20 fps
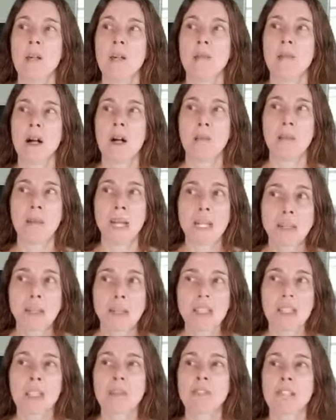
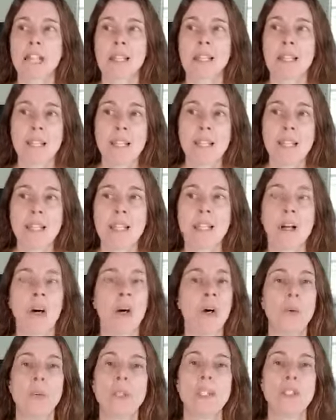Microsoft, I think,
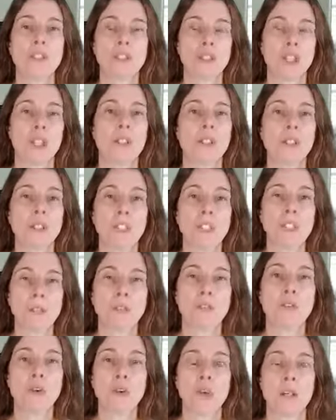always charges
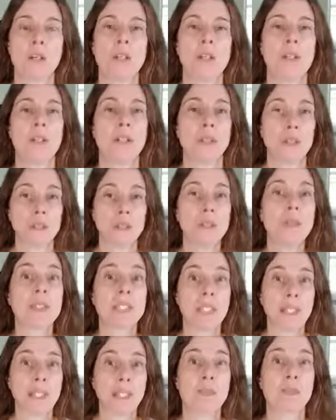for
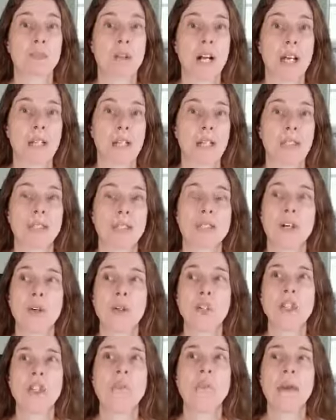using their product. So
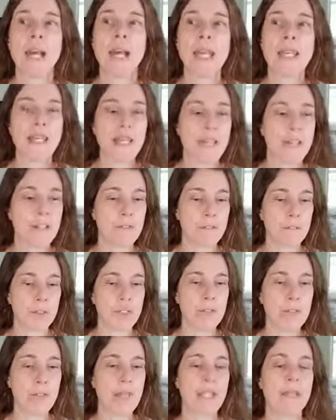you might get it for,
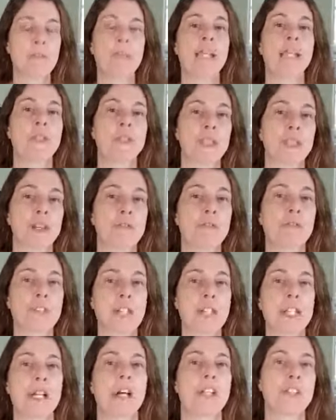you might get Microsoft
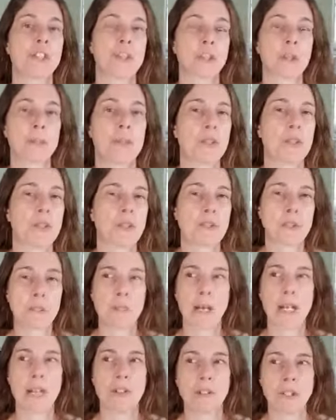free on your computer if you
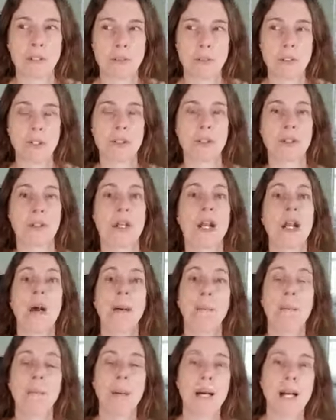buy a new computer.
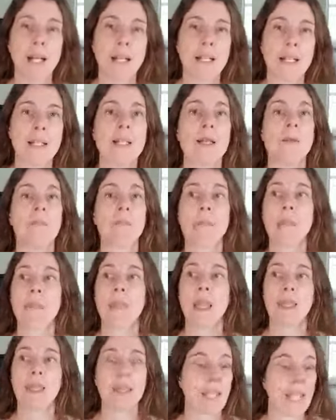But
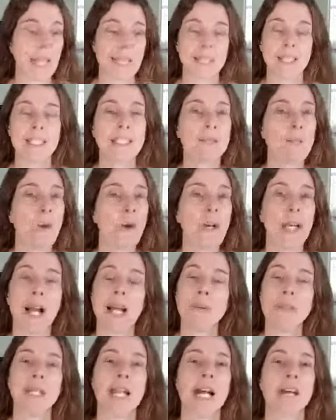like at this point,
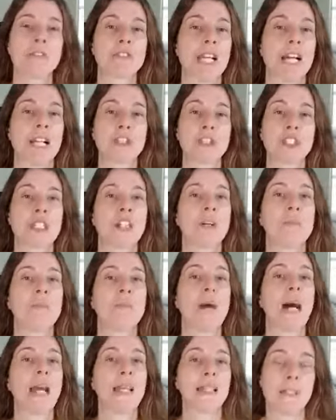I would have to actually go
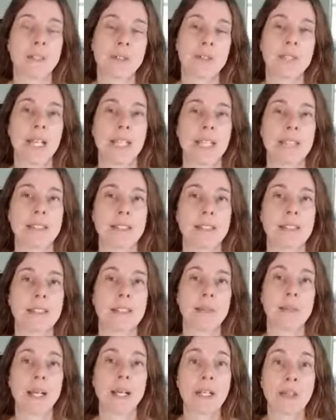buy another license
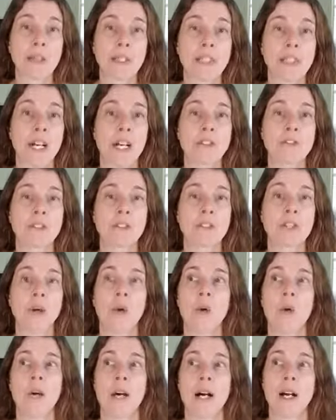to Microsoft,
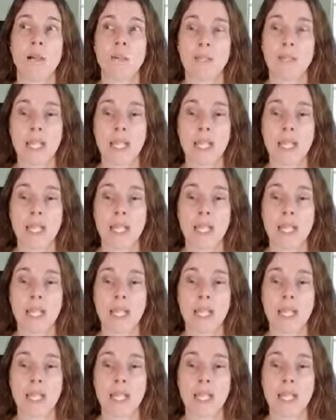or like